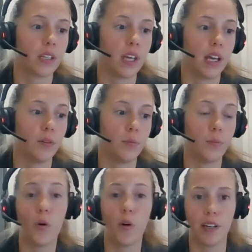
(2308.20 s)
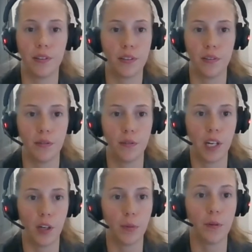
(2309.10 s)
and more to
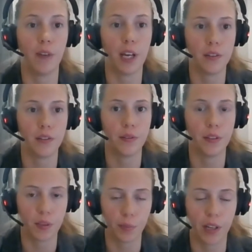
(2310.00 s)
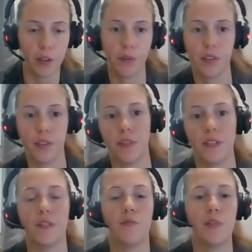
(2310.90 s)
help prevent the spread of these
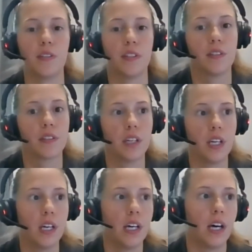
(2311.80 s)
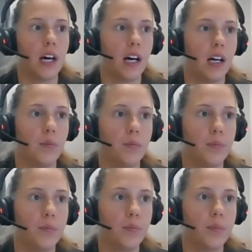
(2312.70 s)
invasive species
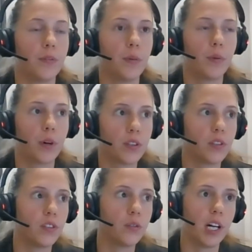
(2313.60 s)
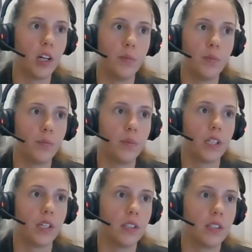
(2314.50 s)
um, but reports do help
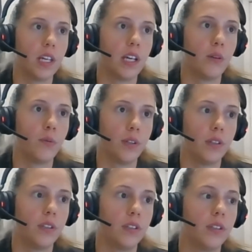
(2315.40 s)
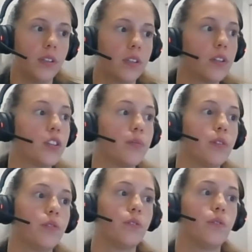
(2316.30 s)
because they will
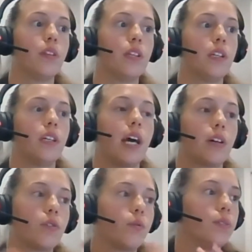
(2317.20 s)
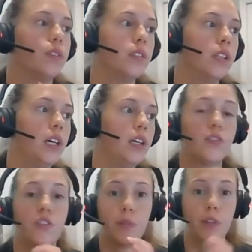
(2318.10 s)
contribute to the actual
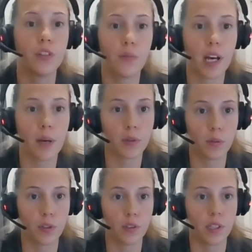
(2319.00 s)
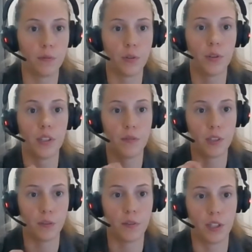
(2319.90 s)
distribution maps which is helpful
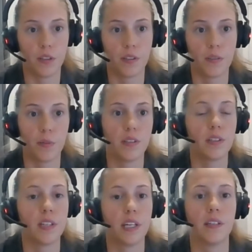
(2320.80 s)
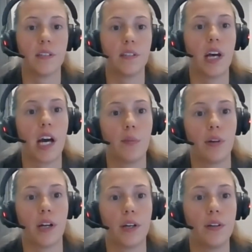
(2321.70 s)
even if it is a species that isn't high
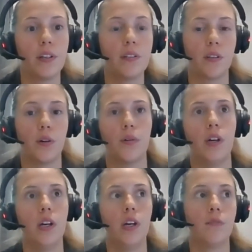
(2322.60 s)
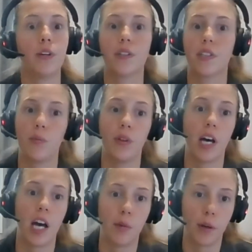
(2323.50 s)
priority so for example, a
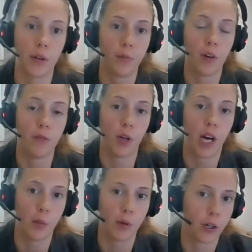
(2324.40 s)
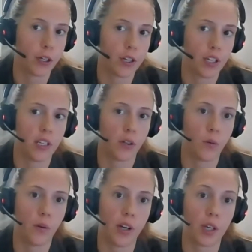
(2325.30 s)
high of a high priority
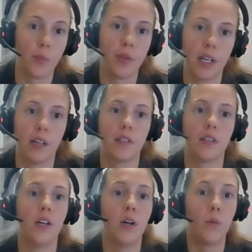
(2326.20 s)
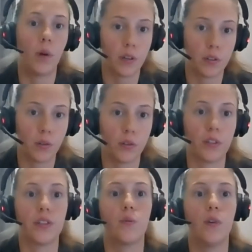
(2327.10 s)
aquatic plant, water
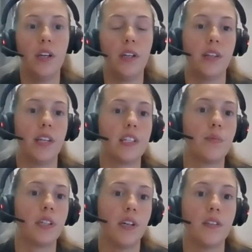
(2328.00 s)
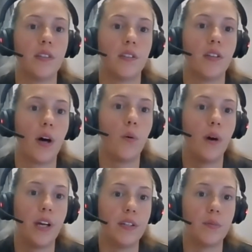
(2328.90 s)
soldier is one, and that's because it's not
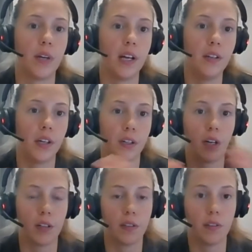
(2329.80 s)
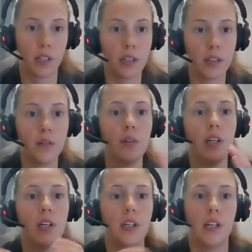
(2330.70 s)
widespread across Ontario.
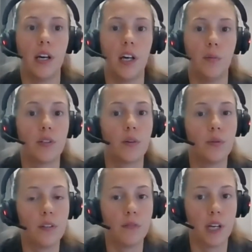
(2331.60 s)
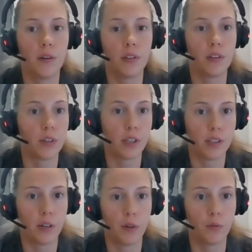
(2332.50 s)
Um, it's only found in the Trent
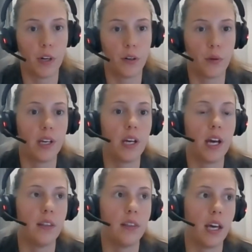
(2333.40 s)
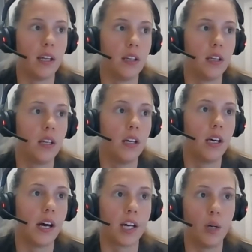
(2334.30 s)
Severn waterway and then
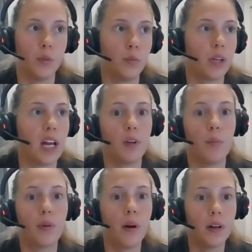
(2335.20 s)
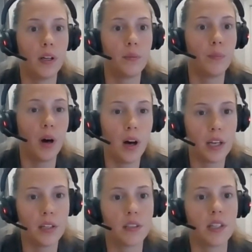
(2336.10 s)
a couple private
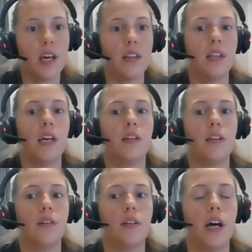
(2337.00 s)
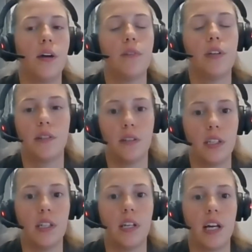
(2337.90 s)
ponds, and then uh,
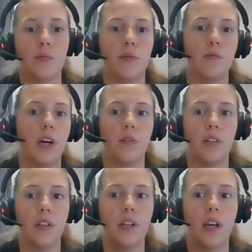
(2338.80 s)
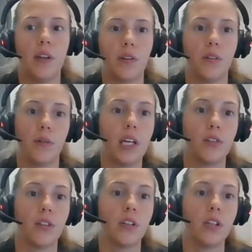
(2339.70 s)
recently it has been found in another
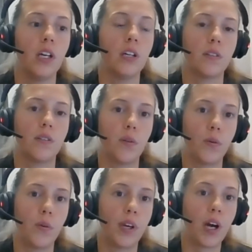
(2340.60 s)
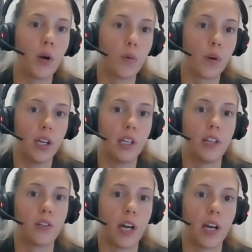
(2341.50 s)
location. So they are working
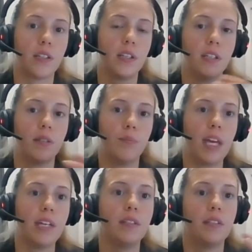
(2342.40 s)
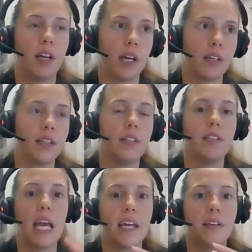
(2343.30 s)
at trying to main, uh,
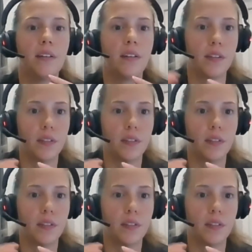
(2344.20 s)
contain the